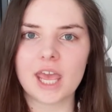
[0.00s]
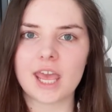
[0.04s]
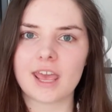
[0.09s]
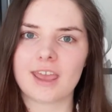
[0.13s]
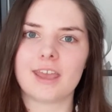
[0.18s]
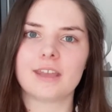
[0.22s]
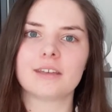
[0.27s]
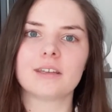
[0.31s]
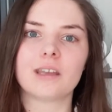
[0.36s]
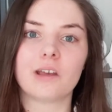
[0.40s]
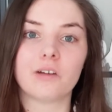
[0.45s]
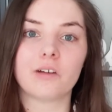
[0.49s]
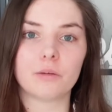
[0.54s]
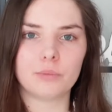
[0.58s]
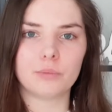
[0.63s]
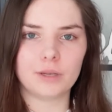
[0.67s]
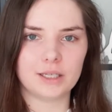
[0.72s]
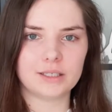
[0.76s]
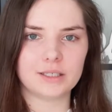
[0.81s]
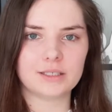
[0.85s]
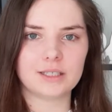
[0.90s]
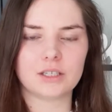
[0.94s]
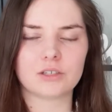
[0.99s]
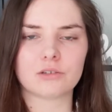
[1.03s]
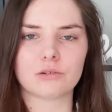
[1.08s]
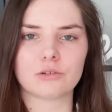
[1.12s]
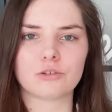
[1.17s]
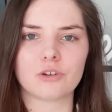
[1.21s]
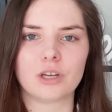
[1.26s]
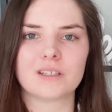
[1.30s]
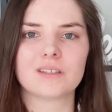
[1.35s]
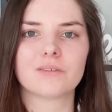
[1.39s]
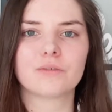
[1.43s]
and our ability to
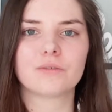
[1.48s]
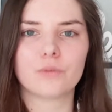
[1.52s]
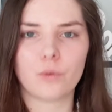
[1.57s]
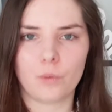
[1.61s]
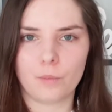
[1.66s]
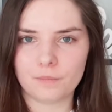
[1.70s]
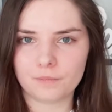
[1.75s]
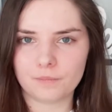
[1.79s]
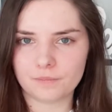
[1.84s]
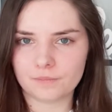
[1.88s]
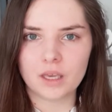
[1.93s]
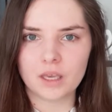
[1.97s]
transform.